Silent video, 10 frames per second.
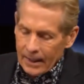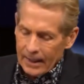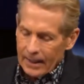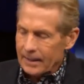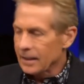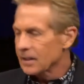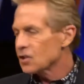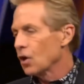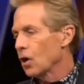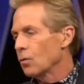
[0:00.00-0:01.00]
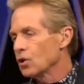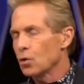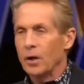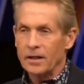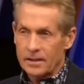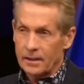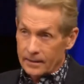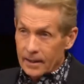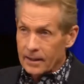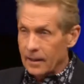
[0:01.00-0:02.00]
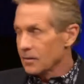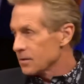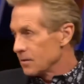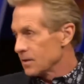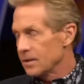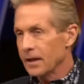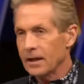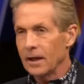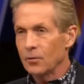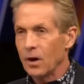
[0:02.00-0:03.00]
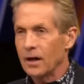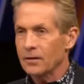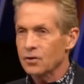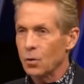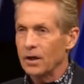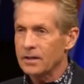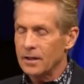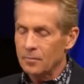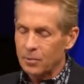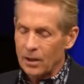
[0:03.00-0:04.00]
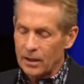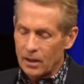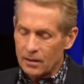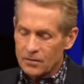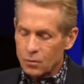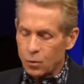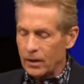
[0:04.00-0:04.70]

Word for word: And let's start with 2010. That counts. Yeah, yeah, yeah. counts, 2010 yeah. playoffs okay.